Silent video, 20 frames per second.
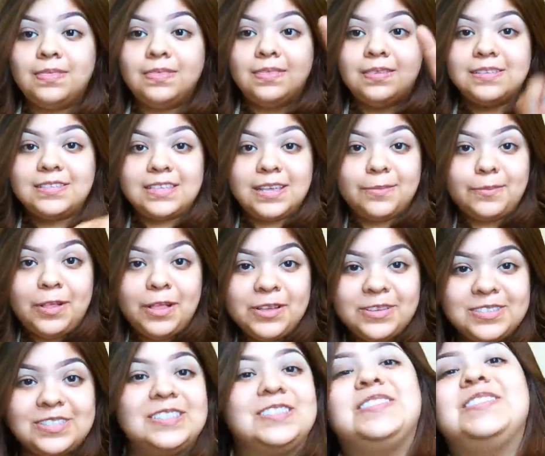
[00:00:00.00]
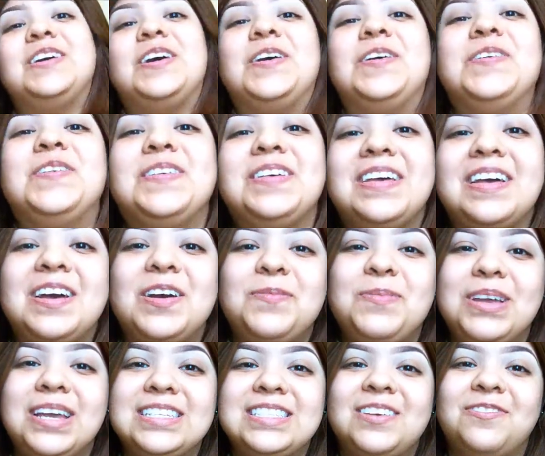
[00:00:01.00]
the same clothes. So hope
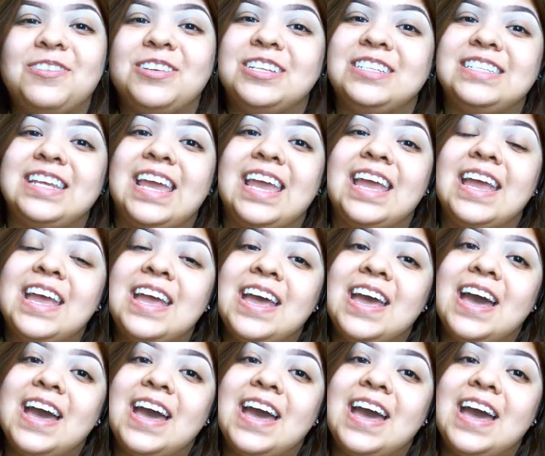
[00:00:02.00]
you guys have a good day.